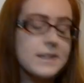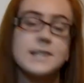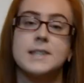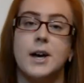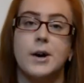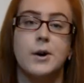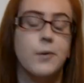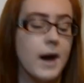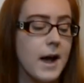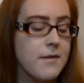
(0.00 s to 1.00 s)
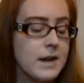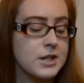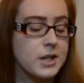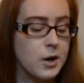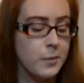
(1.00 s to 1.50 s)
so I haven't
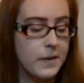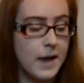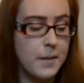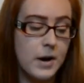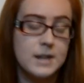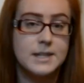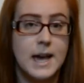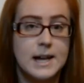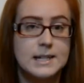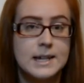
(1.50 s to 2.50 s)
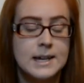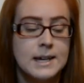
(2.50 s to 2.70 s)
actually opened that box yet.